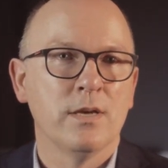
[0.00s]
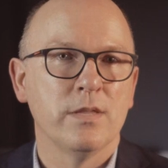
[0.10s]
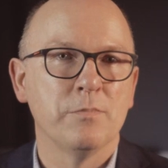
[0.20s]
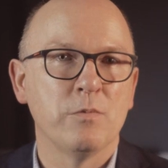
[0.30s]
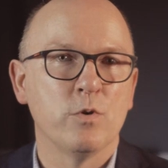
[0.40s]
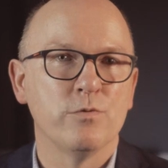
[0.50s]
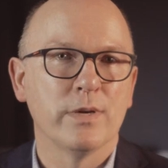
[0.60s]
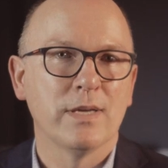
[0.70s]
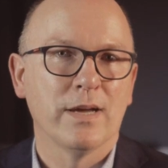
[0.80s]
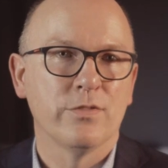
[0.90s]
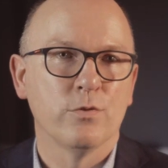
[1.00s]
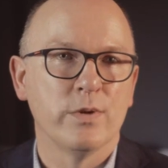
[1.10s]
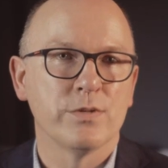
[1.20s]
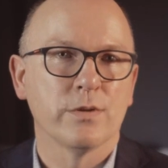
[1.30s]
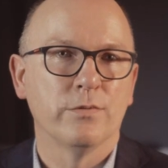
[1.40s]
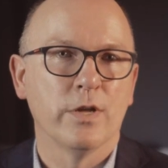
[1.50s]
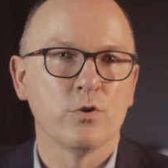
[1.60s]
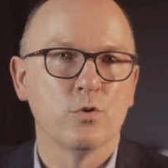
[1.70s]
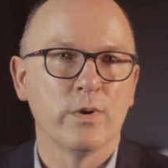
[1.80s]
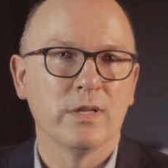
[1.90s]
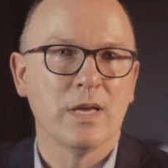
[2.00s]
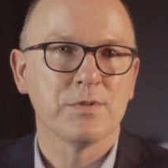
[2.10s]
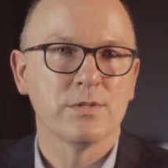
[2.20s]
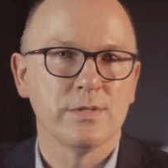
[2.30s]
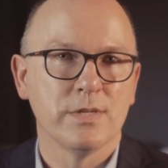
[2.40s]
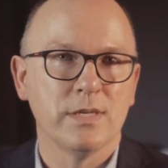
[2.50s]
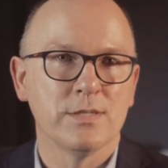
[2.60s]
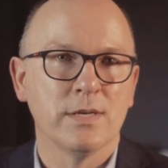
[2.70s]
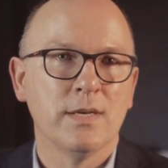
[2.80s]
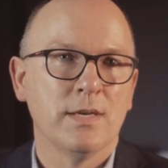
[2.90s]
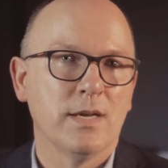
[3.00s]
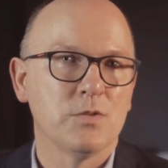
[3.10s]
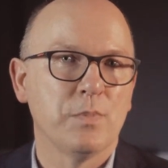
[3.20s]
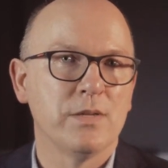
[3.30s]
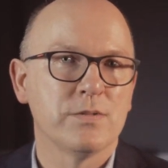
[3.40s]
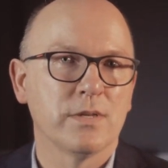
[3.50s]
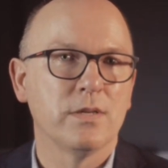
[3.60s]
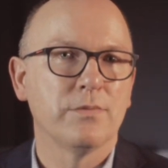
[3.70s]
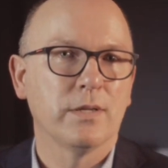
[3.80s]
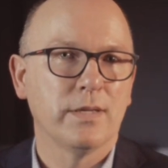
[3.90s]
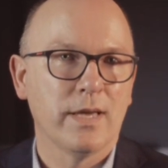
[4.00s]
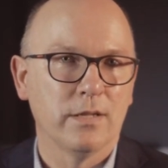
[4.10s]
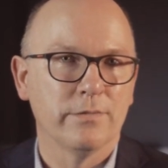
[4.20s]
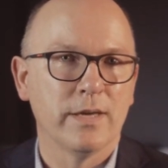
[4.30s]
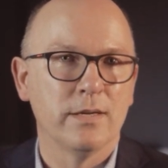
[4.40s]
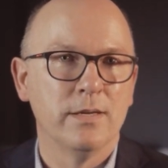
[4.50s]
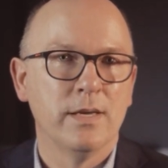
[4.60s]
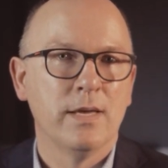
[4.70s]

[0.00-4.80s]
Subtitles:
then we would regard the risk of local relapse disease as being significantly elevated,